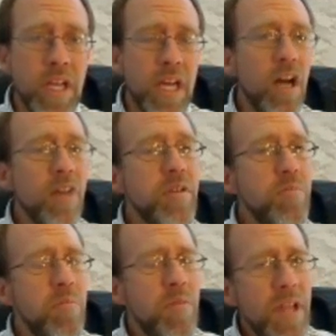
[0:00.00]
And
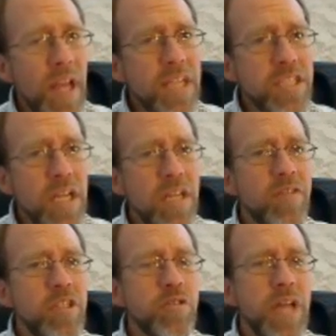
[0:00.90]
often, each
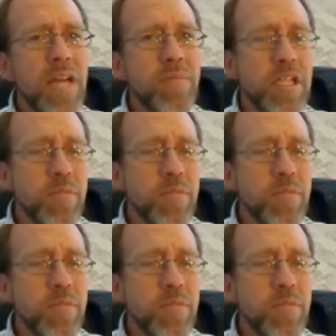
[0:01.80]
individual database